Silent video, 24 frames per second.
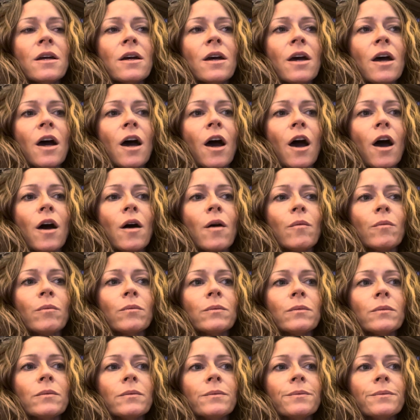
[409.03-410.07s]

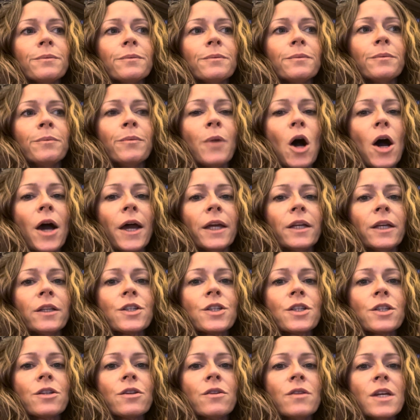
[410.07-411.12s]

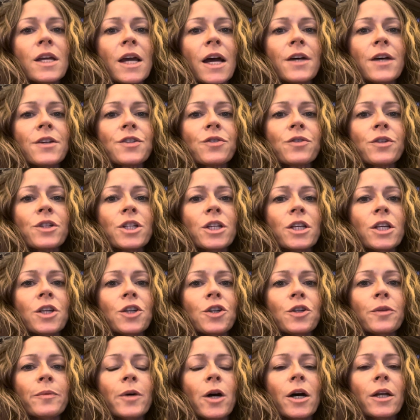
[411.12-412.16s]
bind to the estrogen in
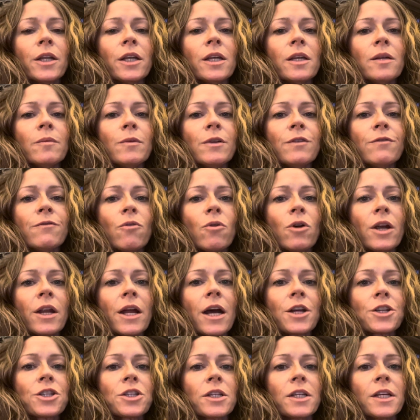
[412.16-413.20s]
your body before it
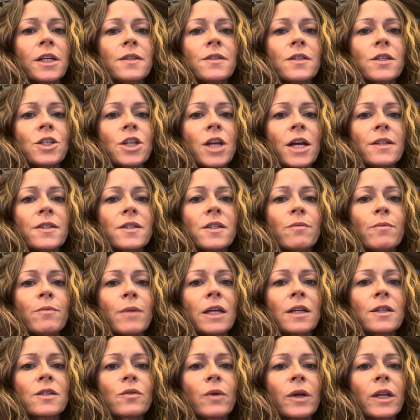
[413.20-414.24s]
actually gets a chance to make
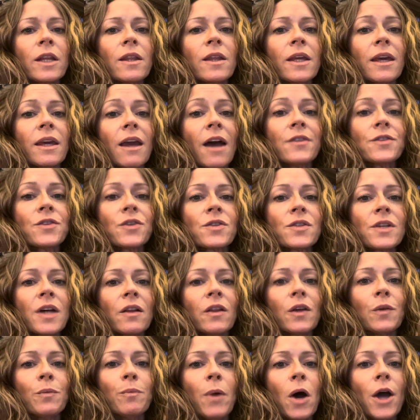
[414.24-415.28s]
its way to the cancer cell
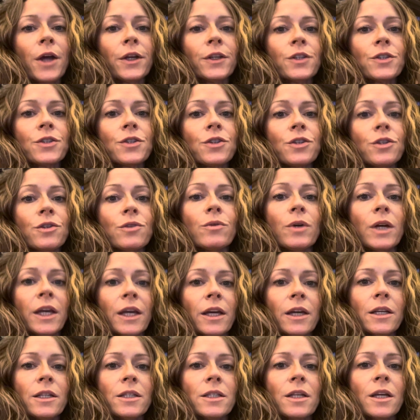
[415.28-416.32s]
and bind to
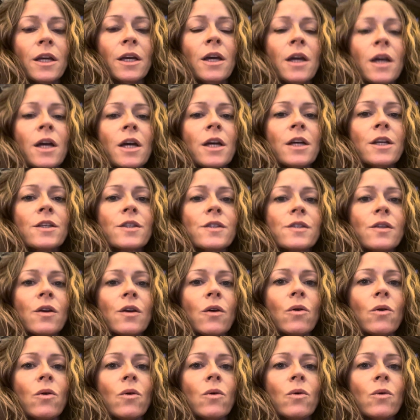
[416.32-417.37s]
it.
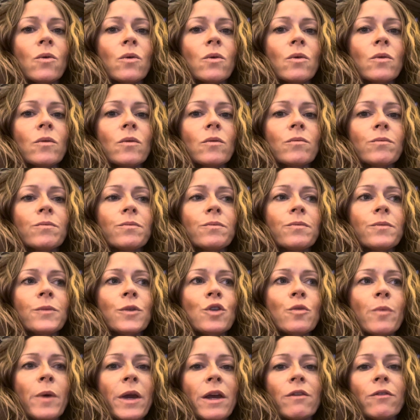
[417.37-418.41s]
So
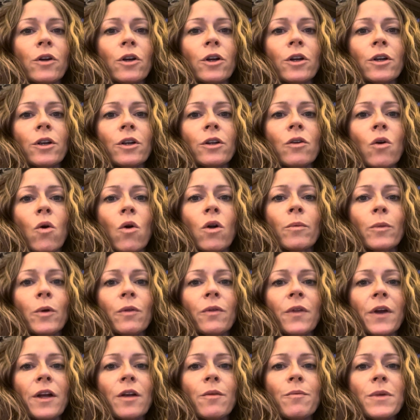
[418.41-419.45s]
you may have heard hormone
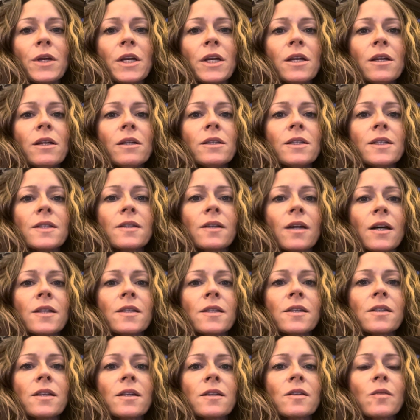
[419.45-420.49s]
therapy
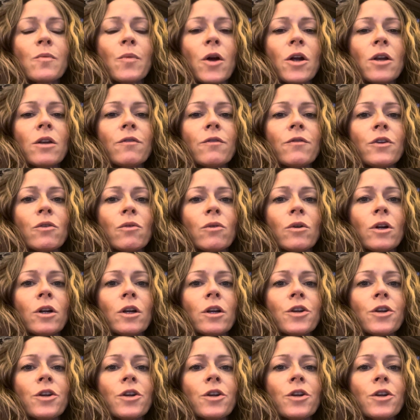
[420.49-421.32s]
discussed as a part of your